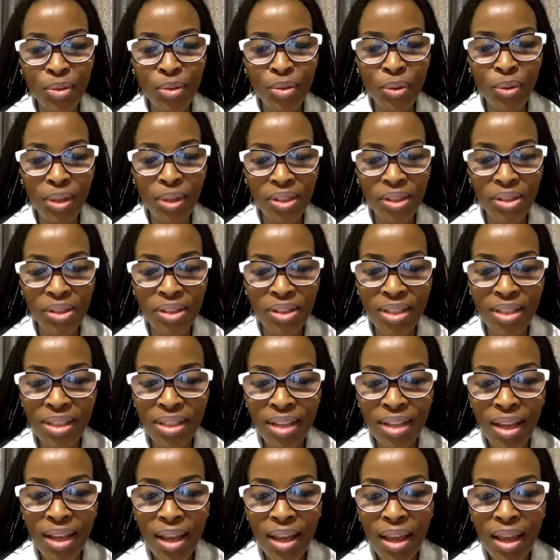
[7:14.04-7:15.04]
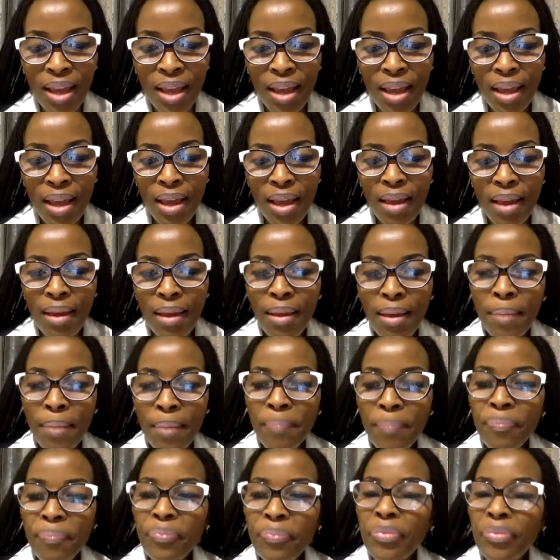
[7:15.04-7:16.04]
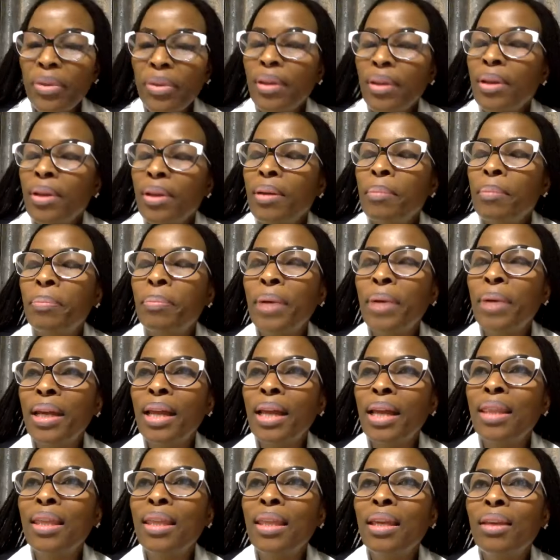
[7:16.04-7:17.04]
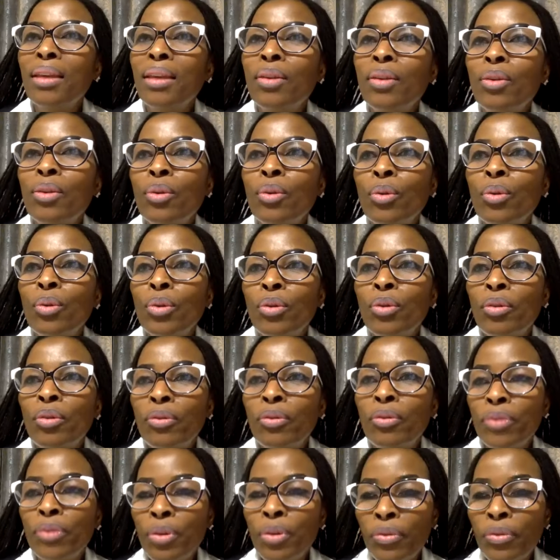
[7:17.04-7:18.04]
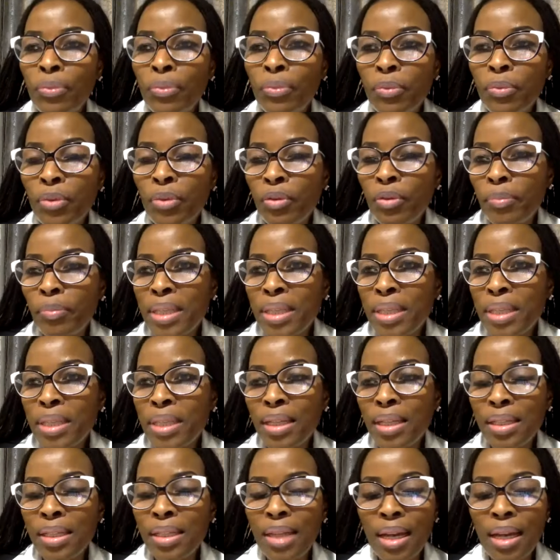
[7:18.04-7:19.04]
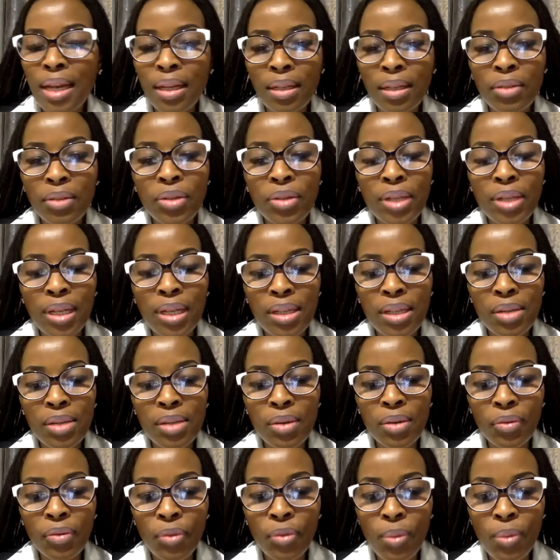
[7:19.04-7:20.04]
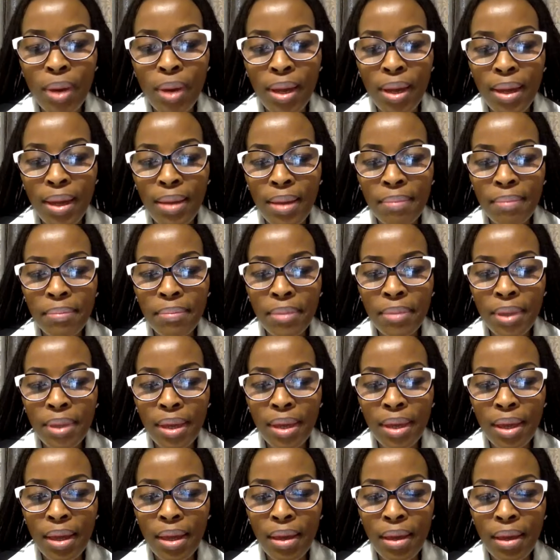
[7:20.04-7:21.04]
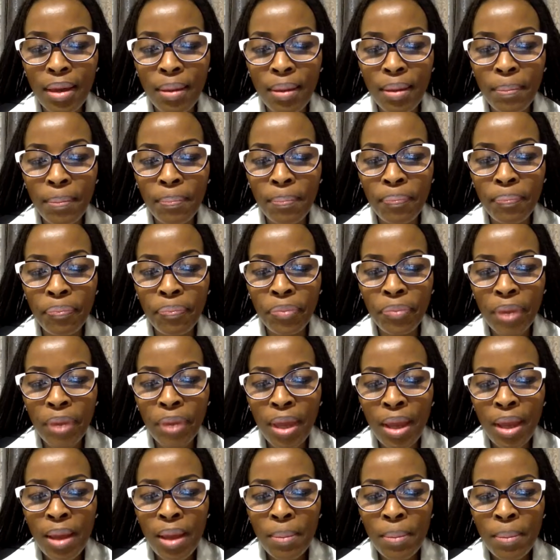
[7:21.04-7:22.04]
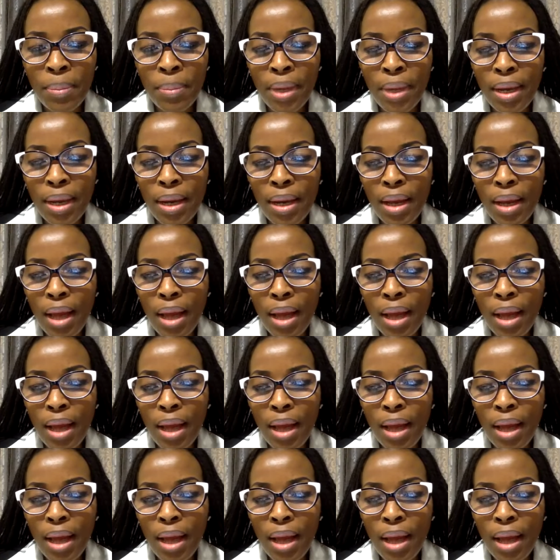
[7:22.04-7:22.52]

questions. Um, oh, but I think you you you've you've basically done an introduction of who I am. Um, but